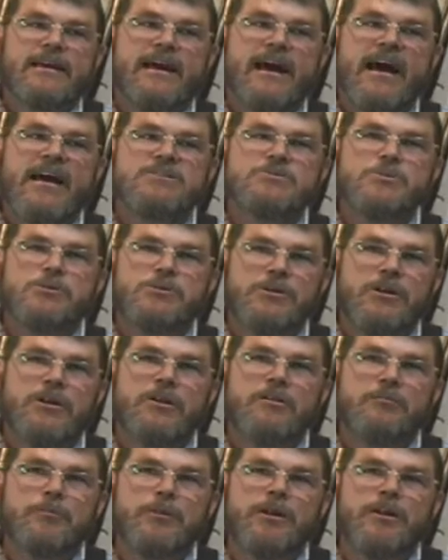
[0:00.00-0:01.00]
actually none
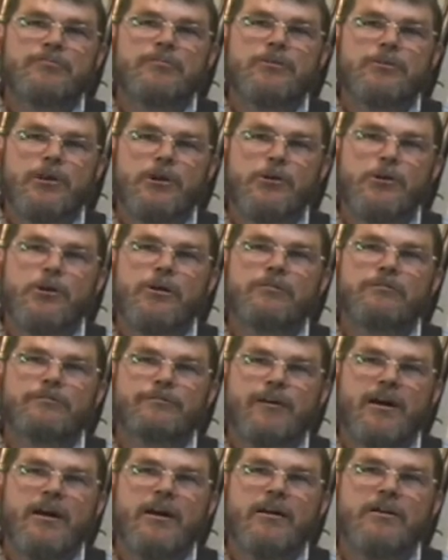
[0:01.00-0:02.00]
of them had ever loaded and
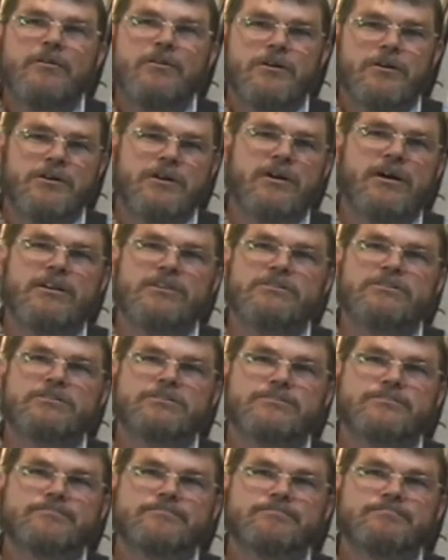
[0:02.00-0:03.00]
fired their
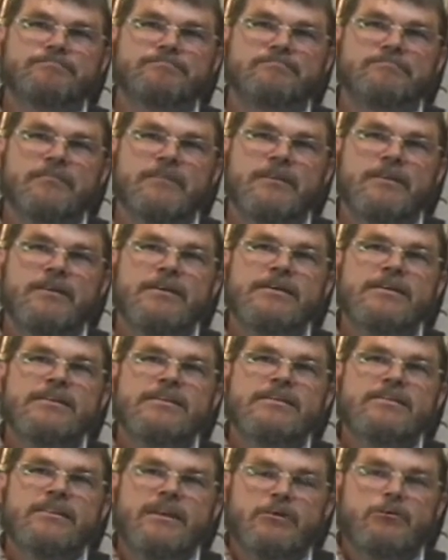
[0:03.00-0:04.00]
guns.
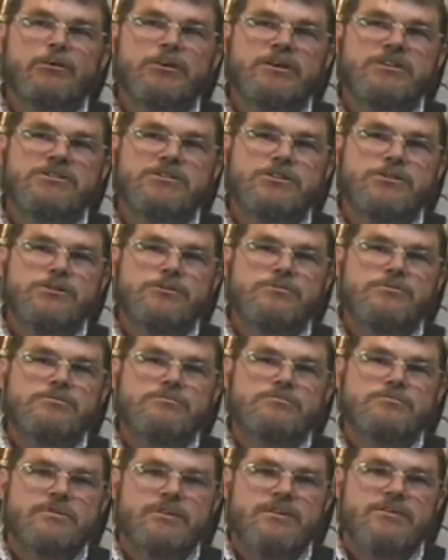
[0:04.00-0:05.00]
They were issued
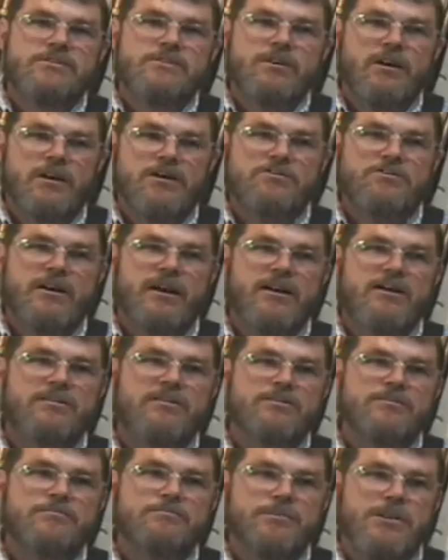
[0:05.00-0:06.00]
these
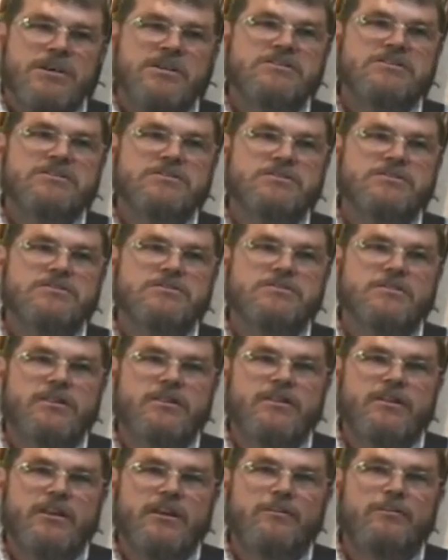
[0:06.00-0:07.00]
contractor pieces
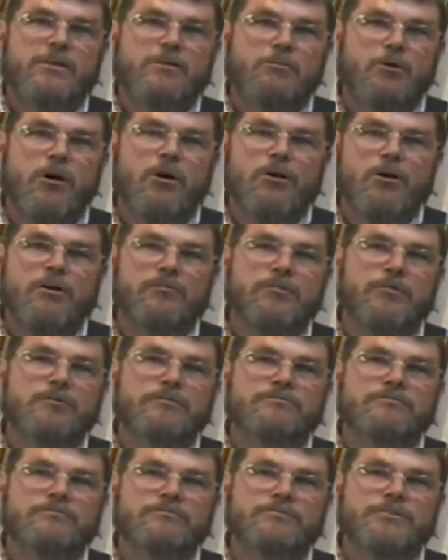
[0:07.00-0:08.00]
that had been brought
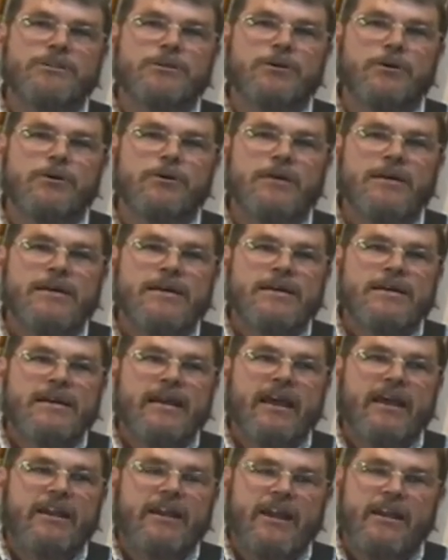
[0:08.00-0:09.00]
over,
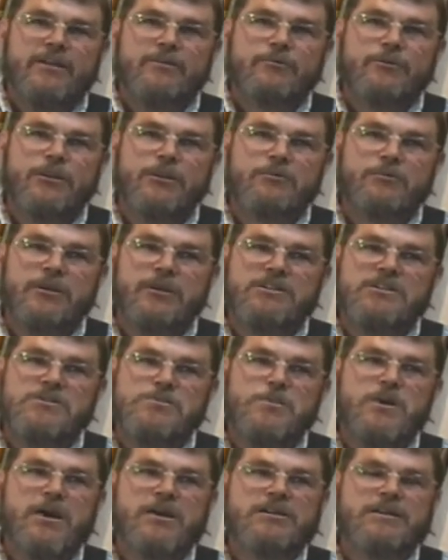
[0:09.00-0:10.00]
and hadn't really been
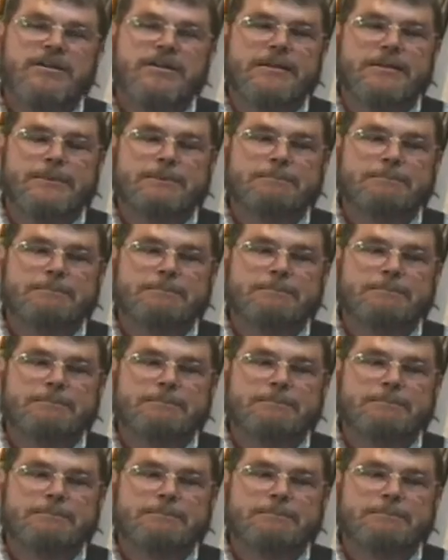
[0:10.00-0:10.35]
inspected.